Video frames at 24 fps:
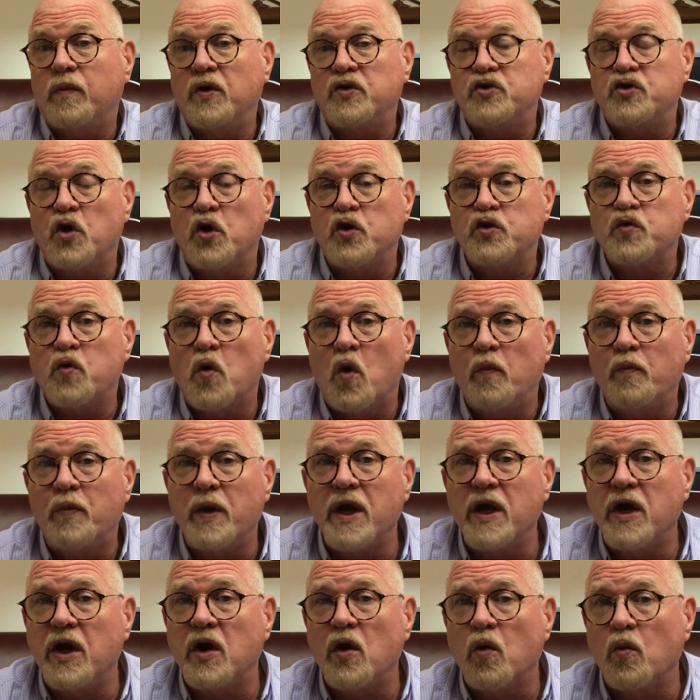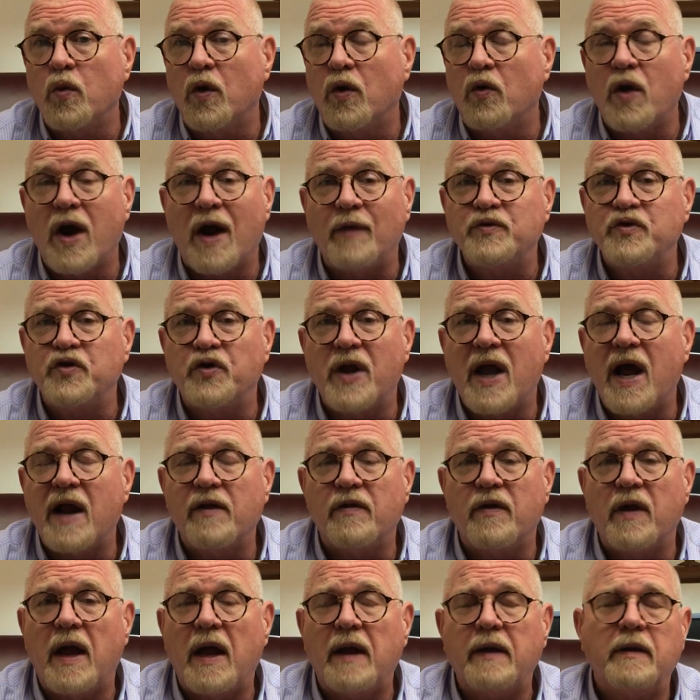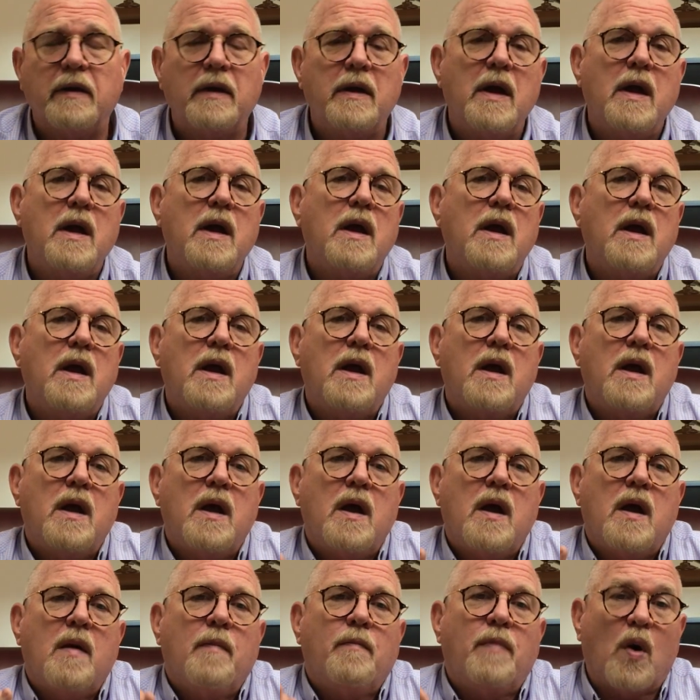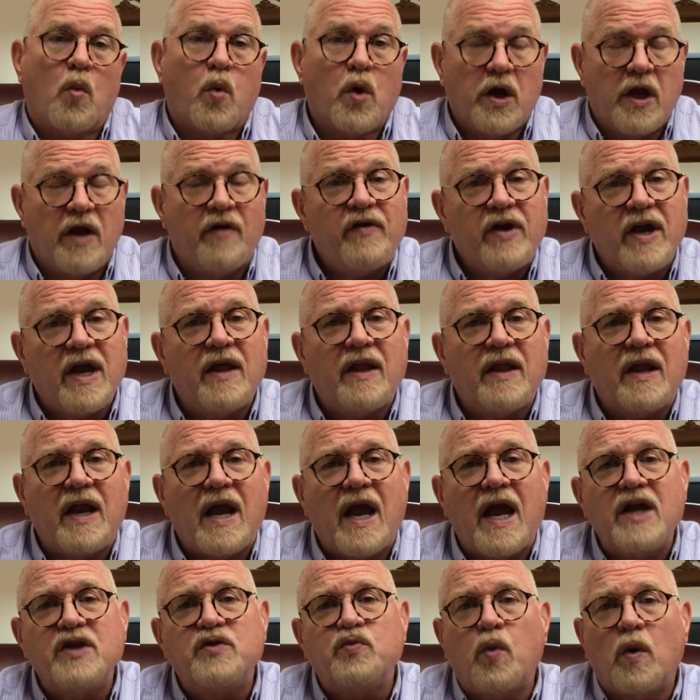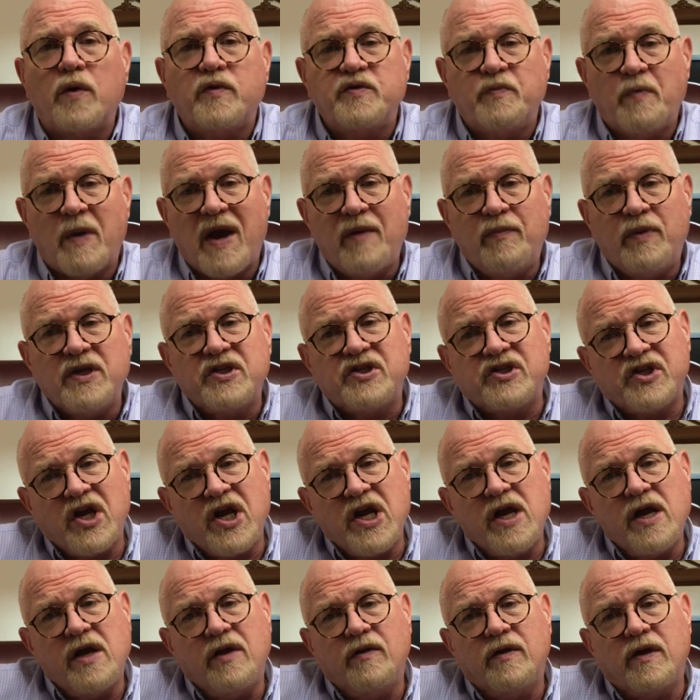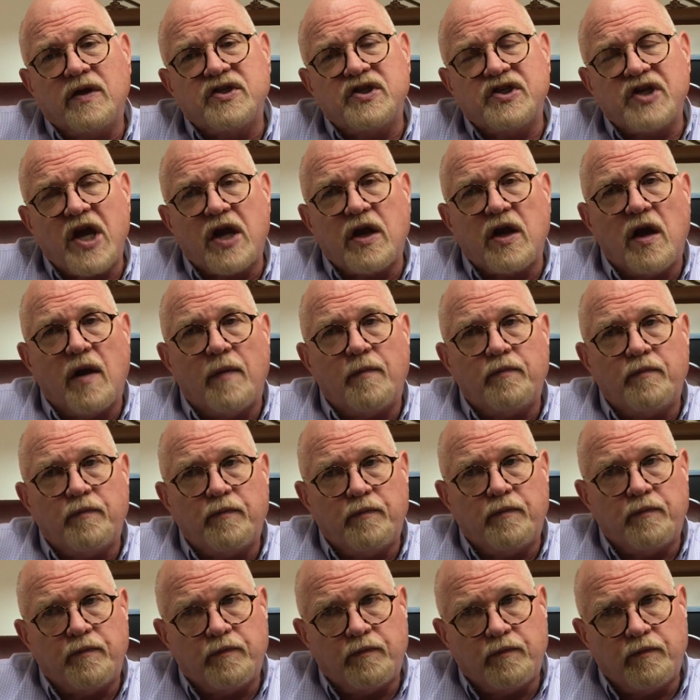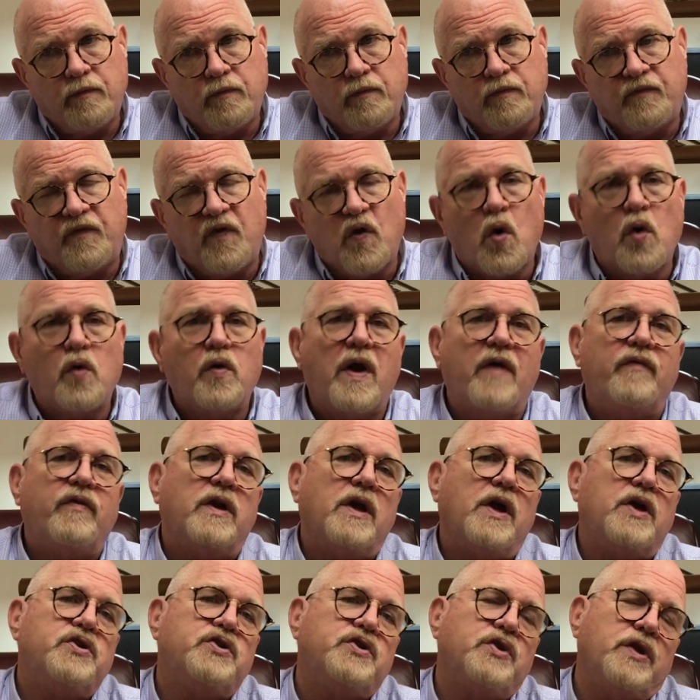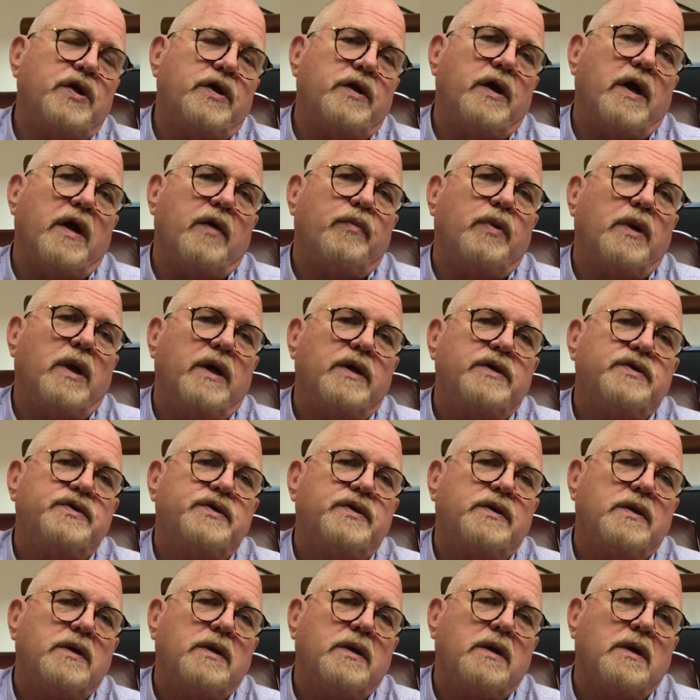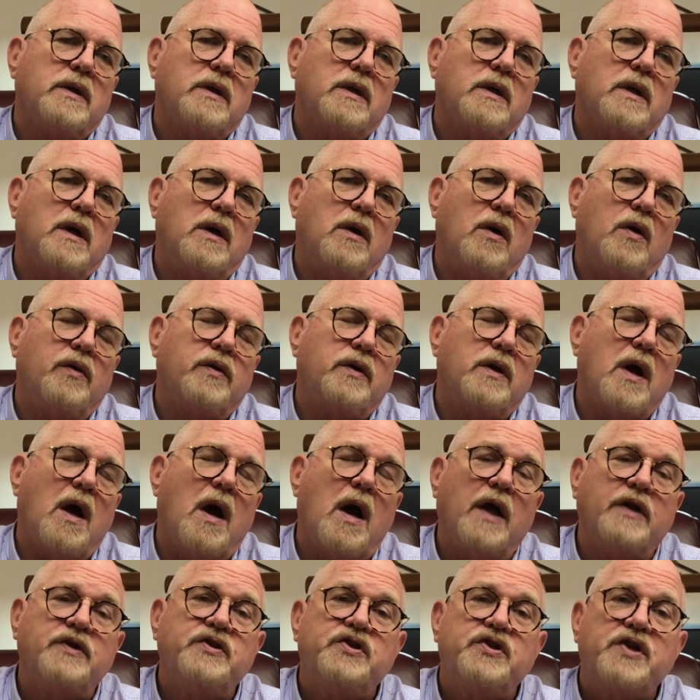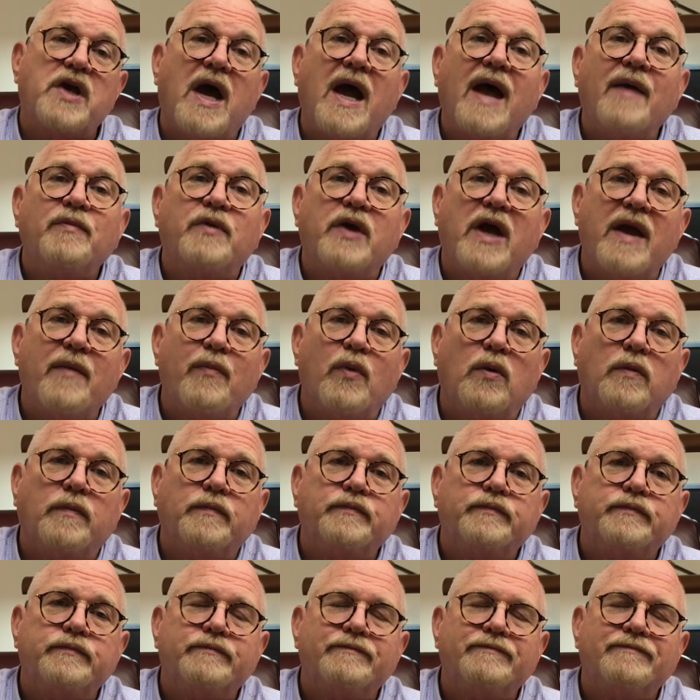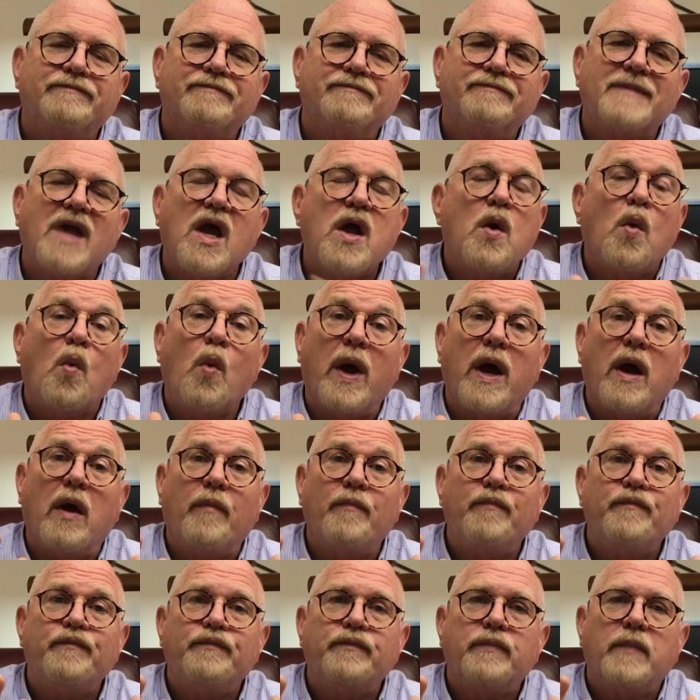the church won't be here. We're raptured out of that. But we're living in an age which may be seeing the setup for Revelation to take place on God's timetable. Well,